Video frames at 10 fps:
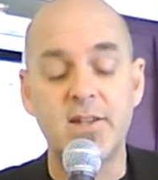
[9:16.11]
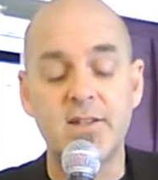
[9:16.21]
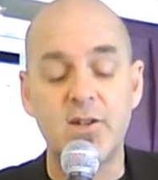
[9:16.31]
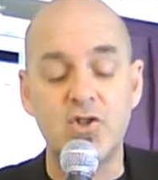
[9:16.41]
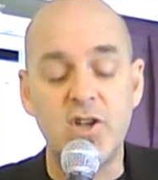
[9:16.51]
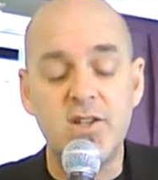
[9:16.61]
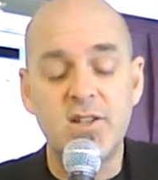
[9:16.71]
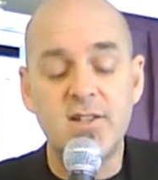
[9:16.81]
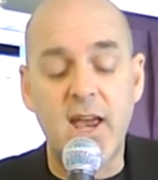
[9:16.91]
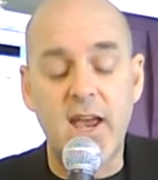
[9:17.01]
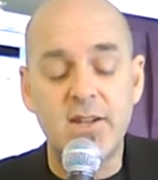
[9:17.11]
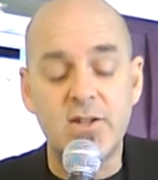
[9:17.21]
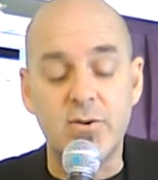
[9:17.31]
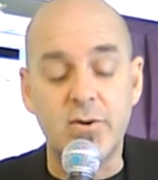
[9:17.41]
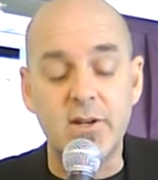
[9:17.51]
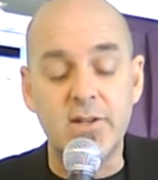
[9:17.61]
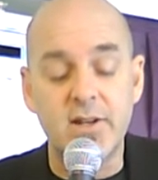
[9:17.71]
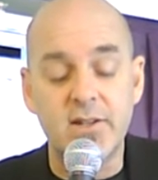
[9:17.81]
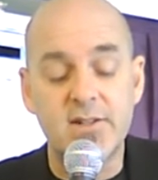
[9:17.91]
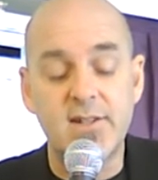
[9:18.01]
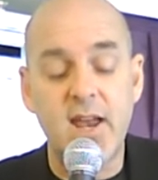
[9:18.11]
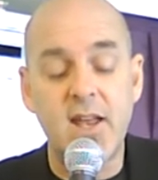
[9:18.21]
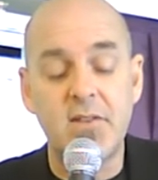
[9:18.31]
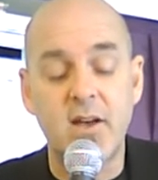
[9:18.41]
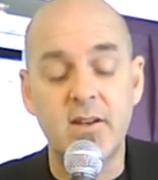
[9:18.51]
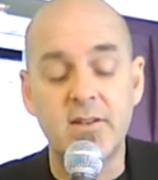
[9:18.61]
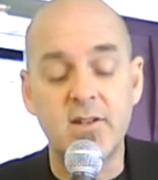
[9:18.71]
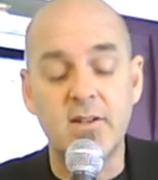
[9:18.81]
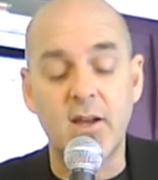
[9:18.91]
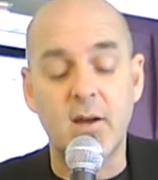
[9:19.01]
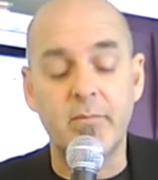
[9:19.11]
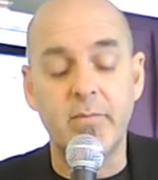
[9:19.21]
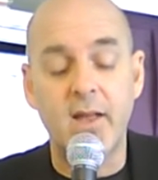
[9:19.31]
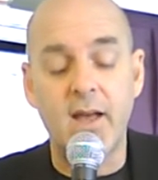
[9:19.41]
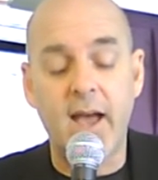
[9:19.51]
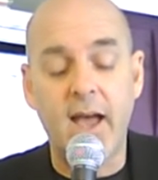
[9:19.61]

It says, And Jesus answering saith unto them,